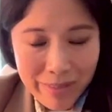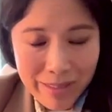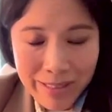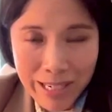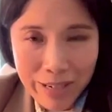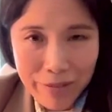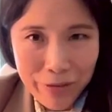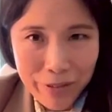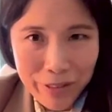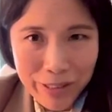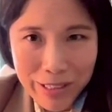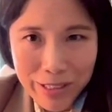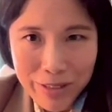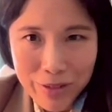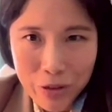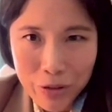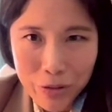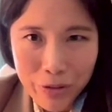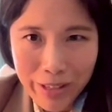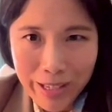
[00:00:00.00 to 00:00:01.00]
definitely
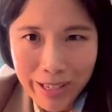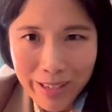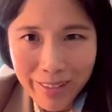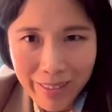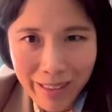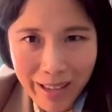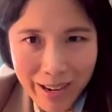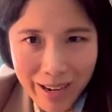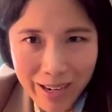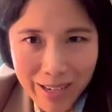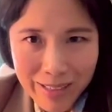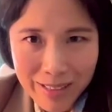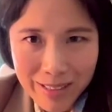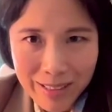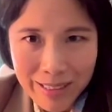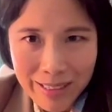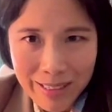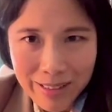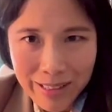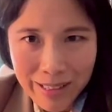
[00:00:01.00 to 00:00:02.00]
do think that.
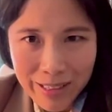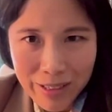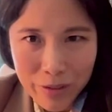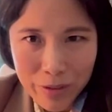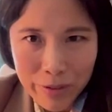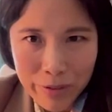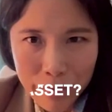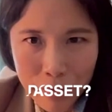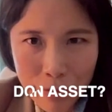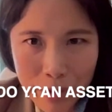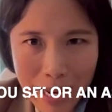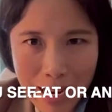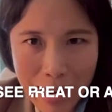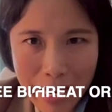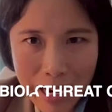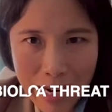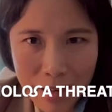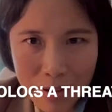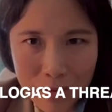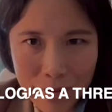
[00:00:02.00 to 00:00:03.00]
I think if we
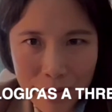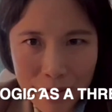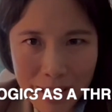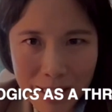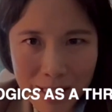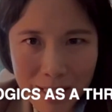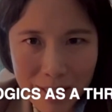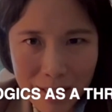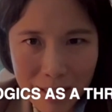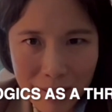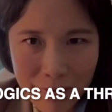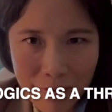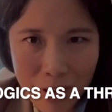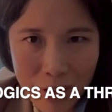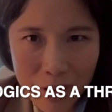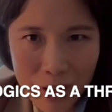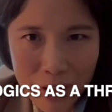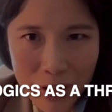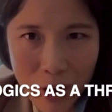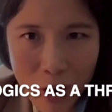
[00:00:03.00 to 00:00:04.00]
have these
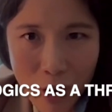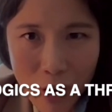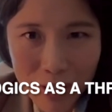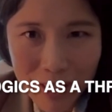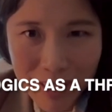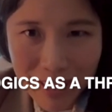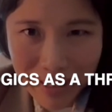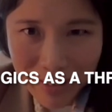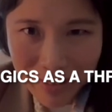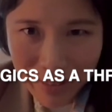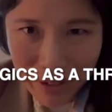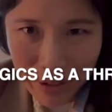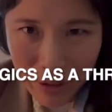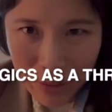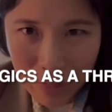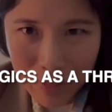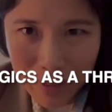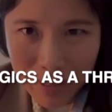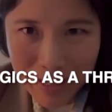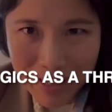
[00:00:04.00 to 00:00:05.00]
very targeted
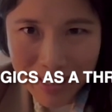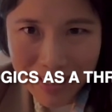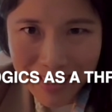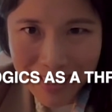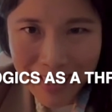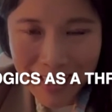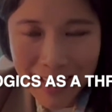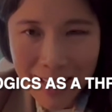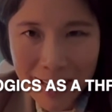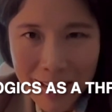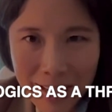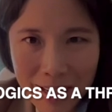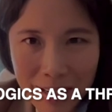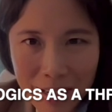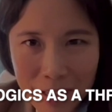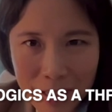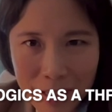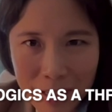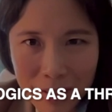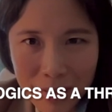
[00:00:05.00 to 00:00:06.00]
therapies
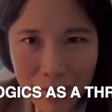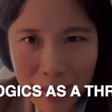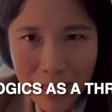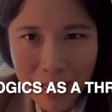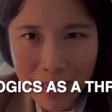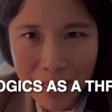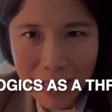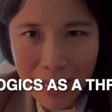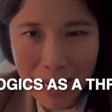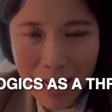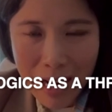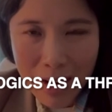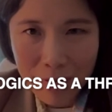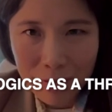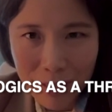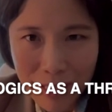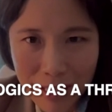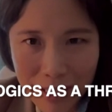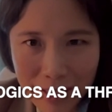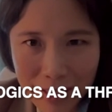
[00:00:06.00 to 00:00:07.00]
that
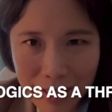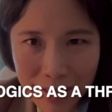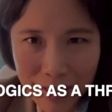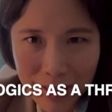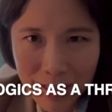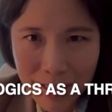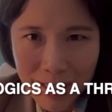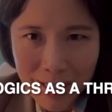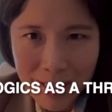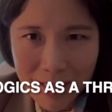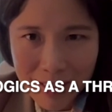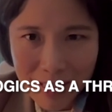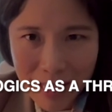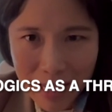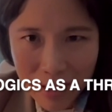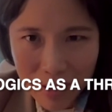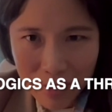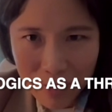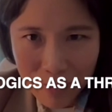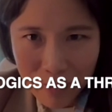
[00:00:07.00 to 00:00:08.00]
have less
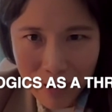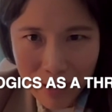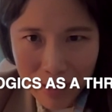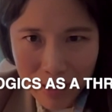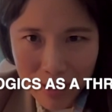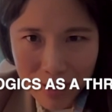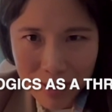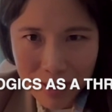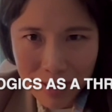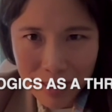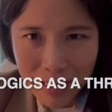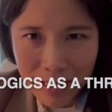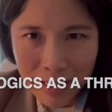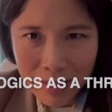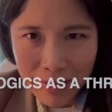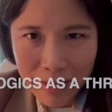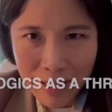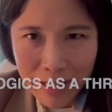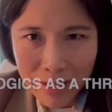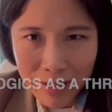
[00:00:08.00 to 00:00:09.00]
side effects
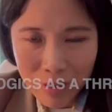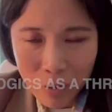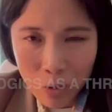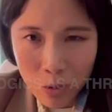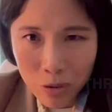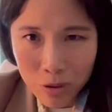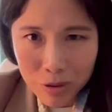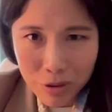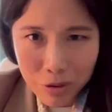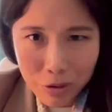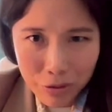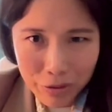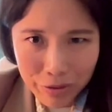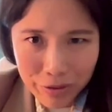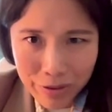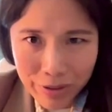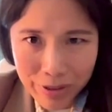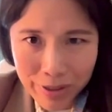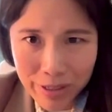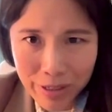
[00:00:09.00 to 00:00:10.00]
than oral
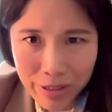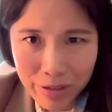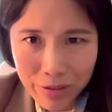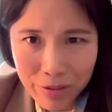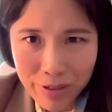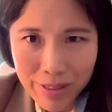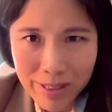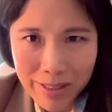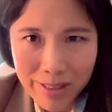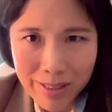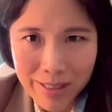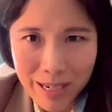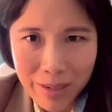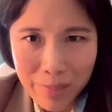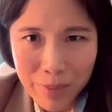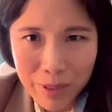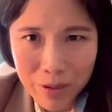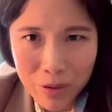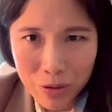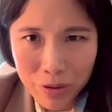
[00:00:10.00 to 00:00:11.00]
corticosteroids,
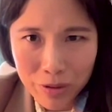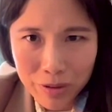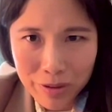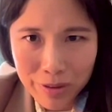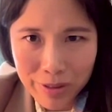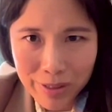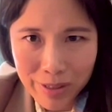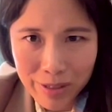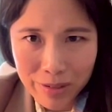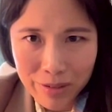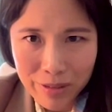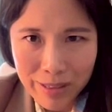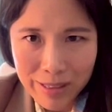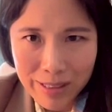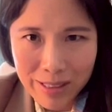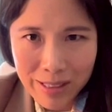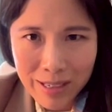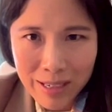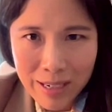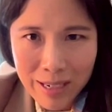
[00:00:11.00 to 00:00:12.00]
systemic
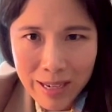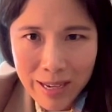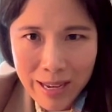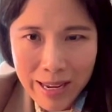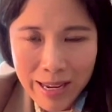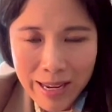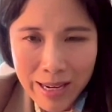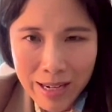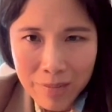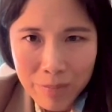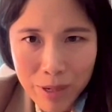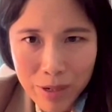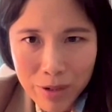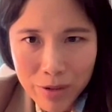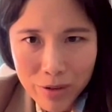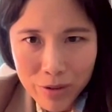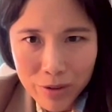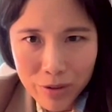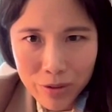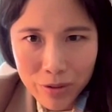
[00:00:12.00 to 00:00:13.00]
corticosteroids, and
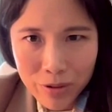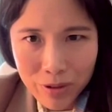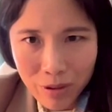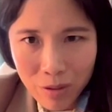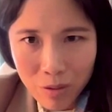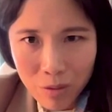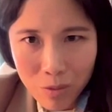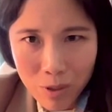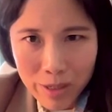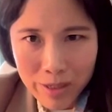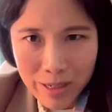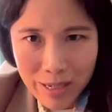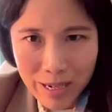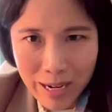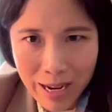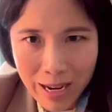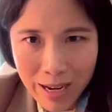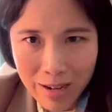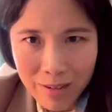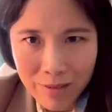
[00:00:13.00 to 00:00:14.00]
patients who don't want to
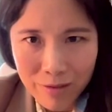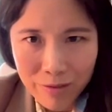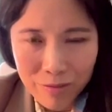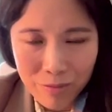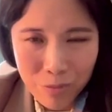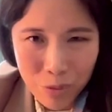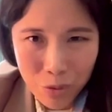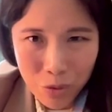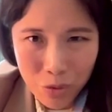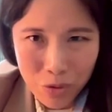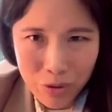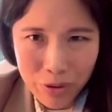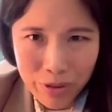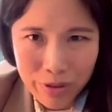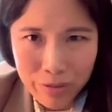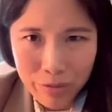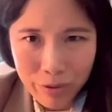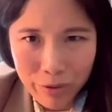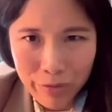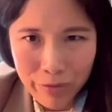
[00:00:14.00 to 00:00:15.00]
have
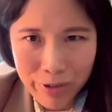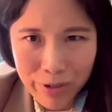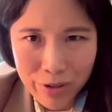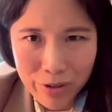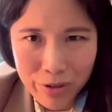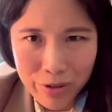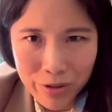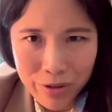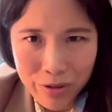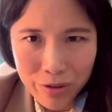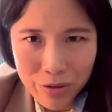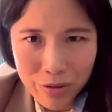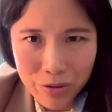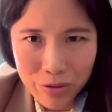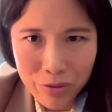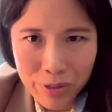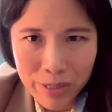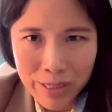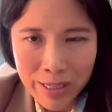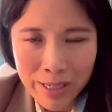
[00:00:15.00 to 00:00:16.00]
more revision
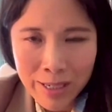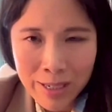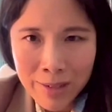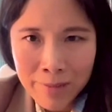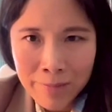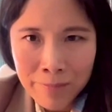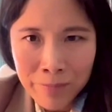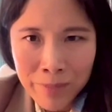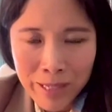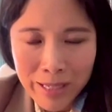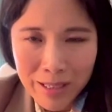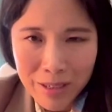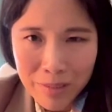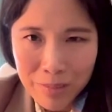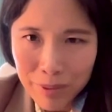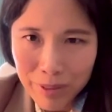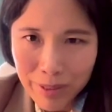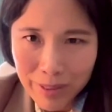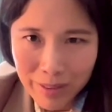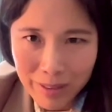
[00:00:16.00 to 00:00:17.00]
surgery, it
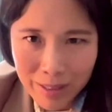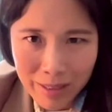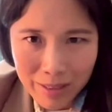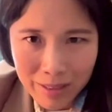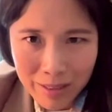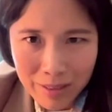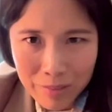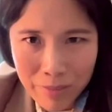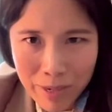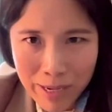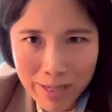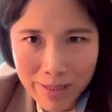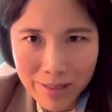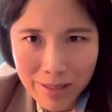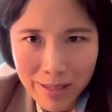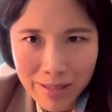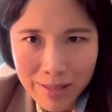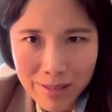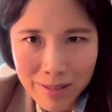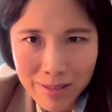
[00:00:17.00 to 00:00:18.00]
completely makes
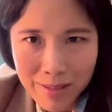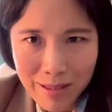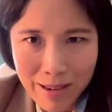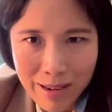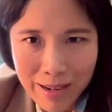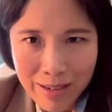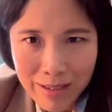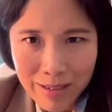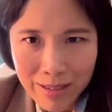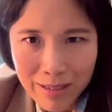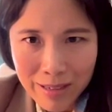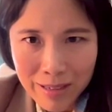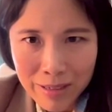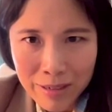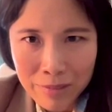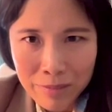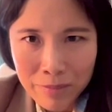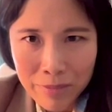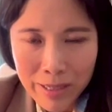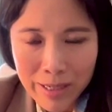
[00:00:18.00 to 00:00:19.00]
sense that
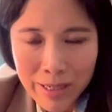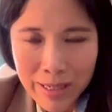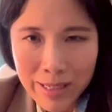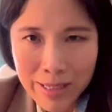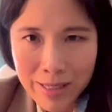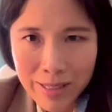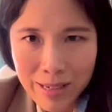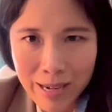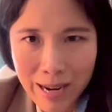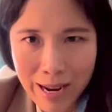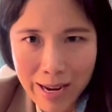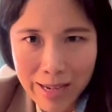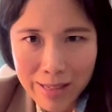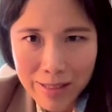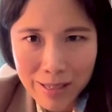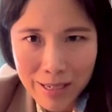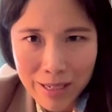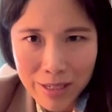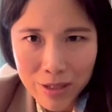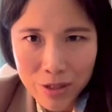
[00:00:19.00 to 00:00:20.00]
it is an
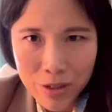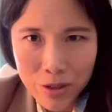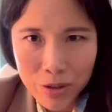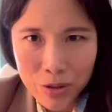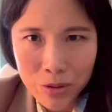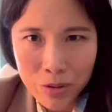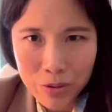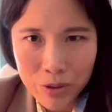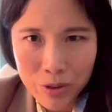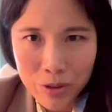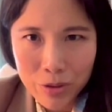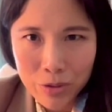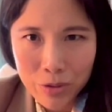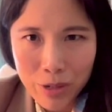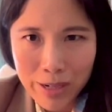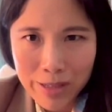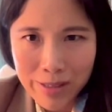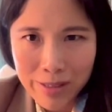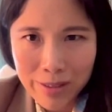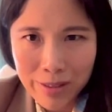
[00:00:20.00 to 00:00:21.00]
asset to
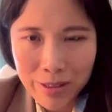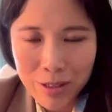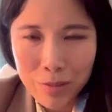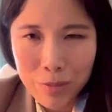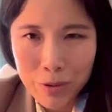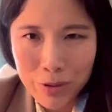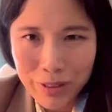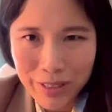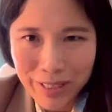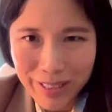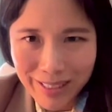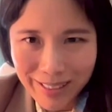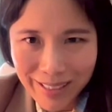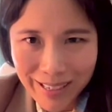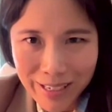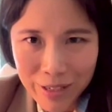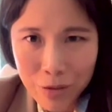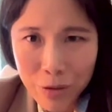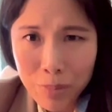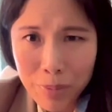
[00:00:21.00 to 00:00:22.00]
us in the community
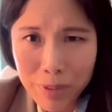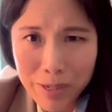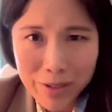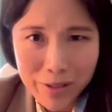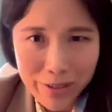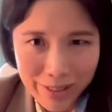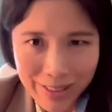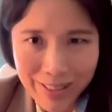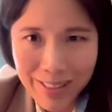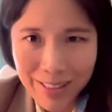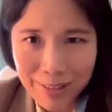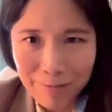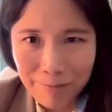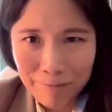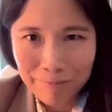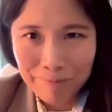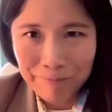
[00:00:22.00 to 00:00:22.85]
and to our patients.